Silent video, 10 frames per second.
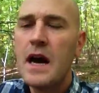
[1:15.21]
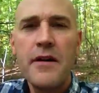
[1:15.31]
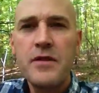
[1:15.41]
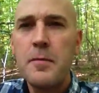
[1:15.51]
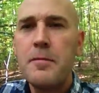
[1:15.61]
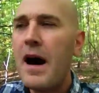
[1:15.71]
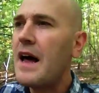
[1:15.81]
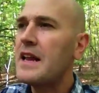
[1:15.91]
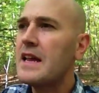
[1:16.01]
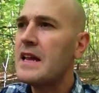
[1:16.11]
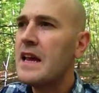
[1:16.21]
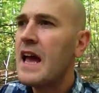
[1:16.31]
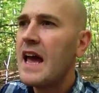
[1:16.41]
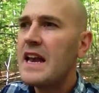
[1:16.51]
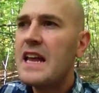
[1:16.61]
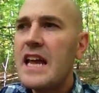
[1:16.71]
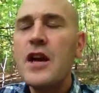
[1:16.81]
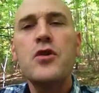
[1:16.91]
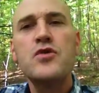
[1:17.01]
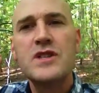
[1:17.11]
of the body, and
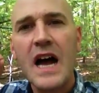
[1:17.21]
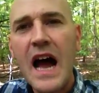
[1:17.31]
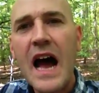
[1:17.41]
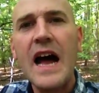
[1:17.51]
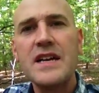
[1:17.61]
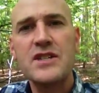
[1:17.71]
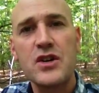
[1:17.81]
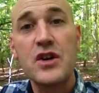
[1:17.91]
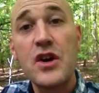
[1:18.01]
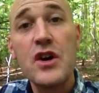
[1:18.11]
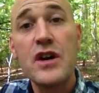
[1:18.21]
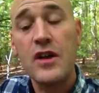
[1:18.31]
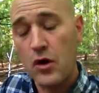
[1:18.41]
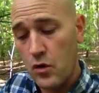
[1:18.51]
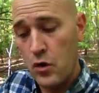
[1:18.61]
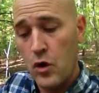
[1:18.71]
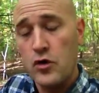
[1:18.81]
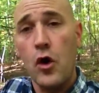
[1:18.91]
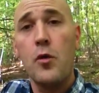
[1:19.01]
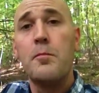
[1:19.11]
he whose eyes are good, the whole
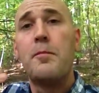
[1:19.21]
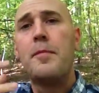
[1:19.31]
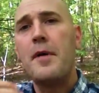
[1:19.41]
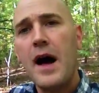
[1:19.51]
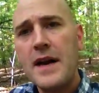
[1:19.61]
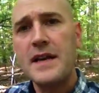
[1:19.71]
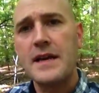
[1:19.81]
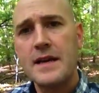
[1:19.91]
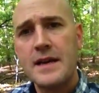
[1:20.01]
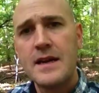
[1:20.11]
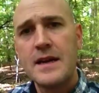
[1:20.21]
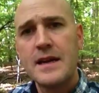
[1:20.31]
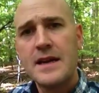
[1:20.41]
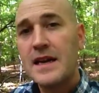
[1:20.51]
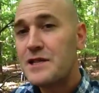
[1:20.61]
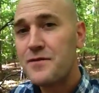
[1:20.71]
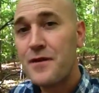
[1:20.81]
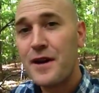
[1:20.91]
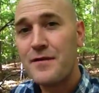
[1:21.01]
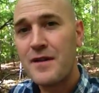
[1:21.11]
the whole body is
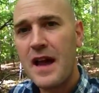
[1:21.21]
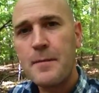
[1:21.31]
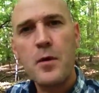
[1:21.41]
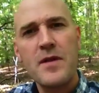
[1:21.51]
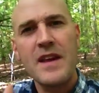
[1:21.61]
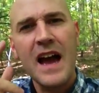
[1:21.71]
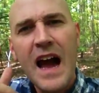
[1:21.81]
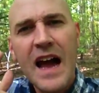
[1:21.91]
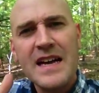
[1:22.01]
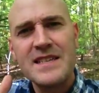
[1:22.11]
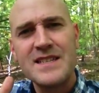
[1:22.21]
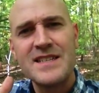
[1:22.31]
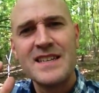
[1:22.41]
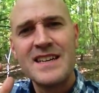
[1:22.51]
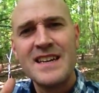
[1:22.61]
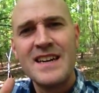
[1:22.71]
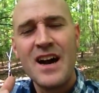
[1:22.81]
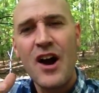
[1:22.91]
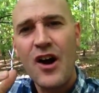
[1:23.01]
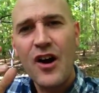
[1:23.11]
full of light." But when the eyes
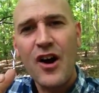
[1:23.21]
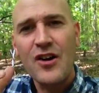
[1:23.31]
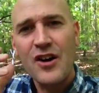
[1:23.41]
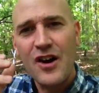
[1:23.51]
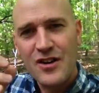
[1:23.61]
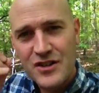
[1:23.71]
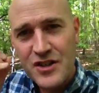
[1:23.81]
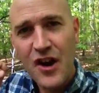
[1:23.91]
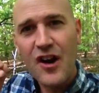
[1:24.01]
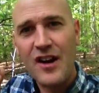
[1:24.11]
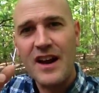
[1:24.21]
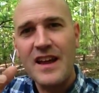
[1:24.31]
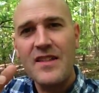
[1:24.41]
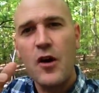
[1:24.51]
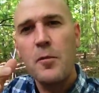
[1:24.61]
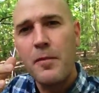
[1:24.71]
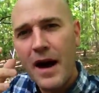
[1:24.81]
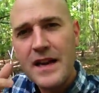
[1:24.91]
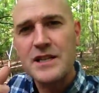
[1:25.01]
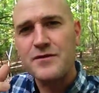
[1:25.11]
are are, are dark, the whole
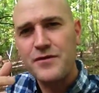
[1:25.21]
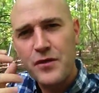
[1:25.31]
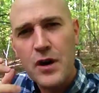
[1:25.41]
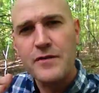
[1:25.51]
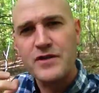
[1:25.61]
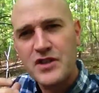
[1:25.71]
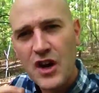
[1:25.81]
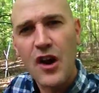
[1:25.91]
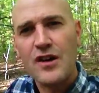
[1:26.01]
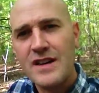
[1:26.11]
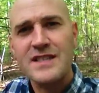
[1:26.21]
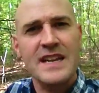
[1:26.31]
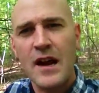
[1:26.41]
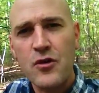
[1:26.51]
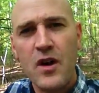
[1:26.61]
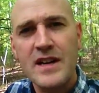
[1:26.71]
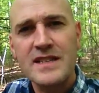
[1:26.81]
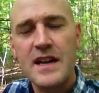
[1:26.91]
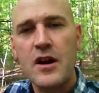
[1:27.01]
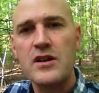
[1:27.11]
body is full of darkness. And how great is
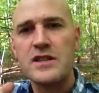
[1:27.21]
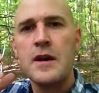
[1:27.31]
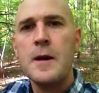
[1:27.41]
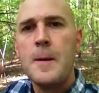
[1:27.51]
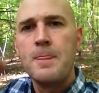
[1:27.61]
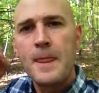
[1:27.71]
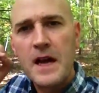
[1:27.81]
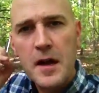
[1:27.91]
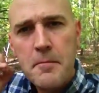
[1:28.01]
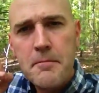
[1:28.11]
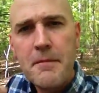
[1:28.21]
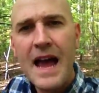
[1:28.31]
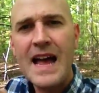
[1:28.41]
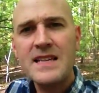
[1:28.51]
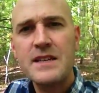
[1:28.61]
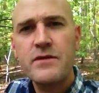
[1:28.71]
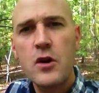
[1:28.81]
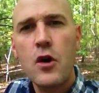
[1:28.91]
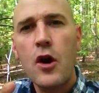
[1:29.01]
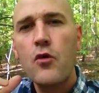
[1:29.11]
that darkness? The commands of the
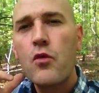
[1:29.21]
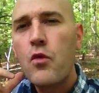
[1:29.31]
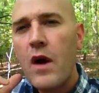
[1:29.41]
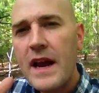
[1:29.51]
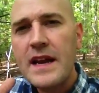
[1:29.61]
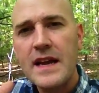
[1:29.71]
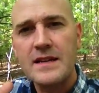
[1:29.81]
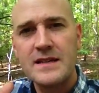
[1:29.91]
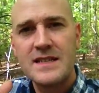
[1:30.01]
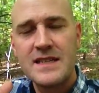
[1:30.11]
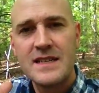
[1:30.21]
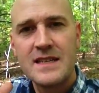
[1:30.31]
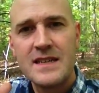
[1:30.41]
Lord are radiant,